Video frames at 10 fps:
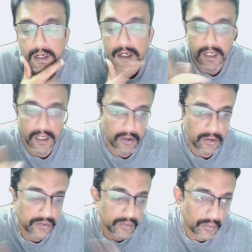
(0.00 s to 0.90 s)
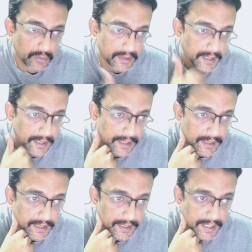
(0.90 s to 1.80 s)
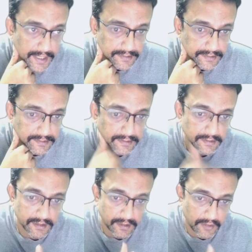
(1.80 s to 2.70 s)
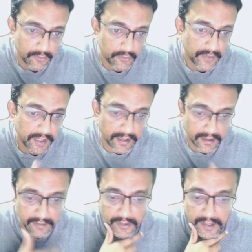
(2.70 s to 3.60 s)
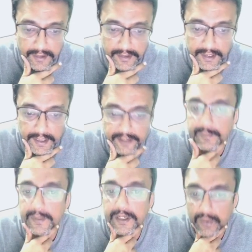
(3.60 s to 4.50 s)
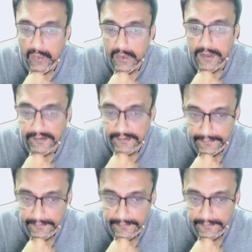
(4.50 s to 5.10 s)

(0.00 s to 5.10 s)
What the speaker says: and also the eras now will reward the Lightspeed tokens.